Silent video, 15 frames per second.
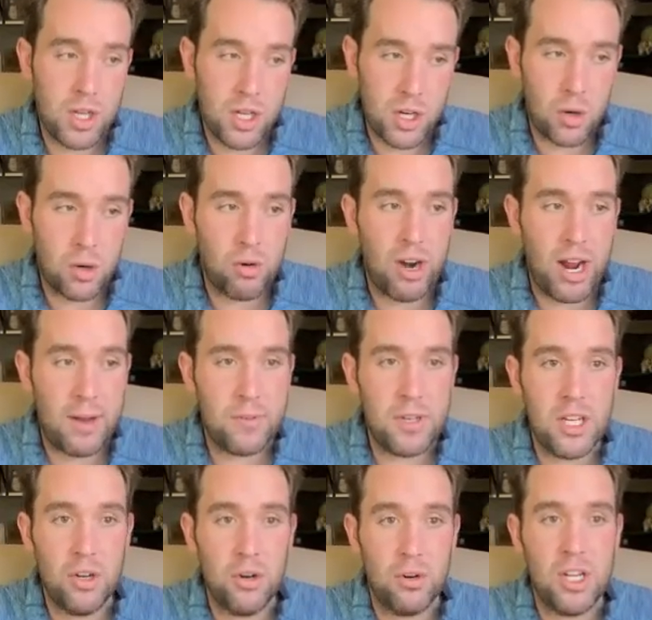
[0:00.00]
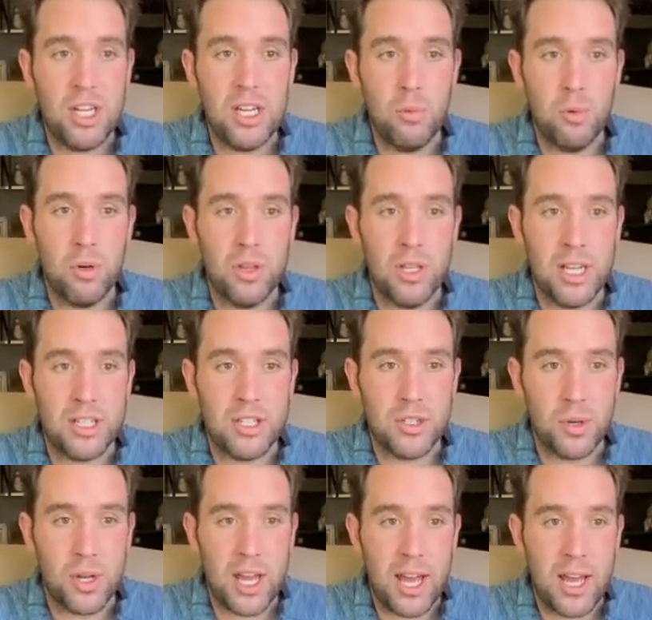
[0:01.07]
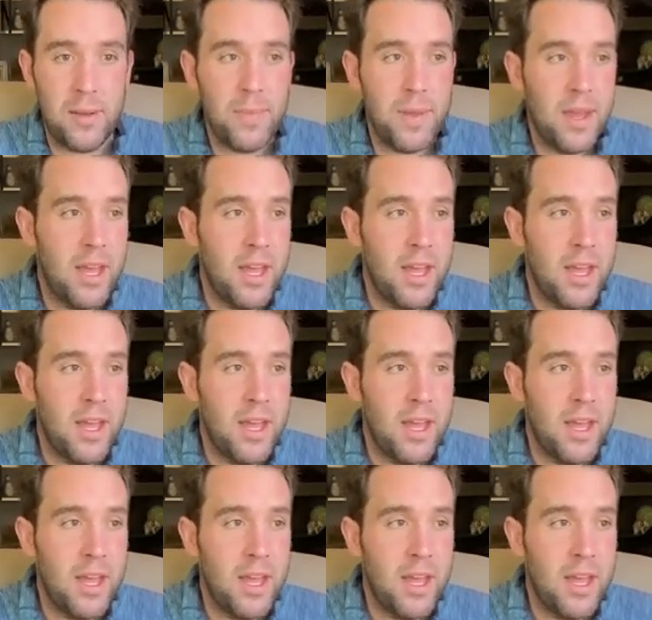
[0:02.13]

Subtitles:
crafting your keyword list, okay?